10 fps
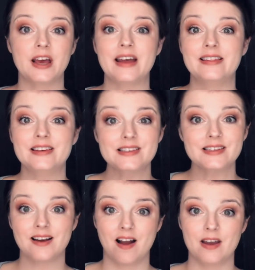and this
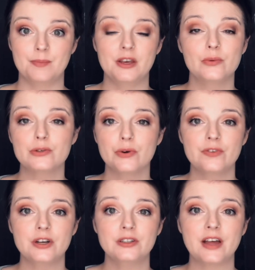time it was
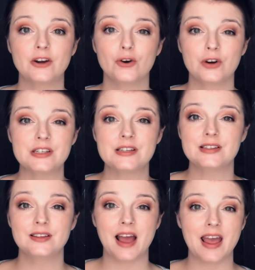revealed that Chris's
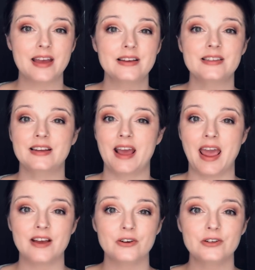legs and
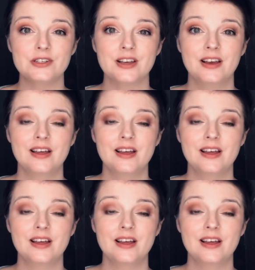ankles,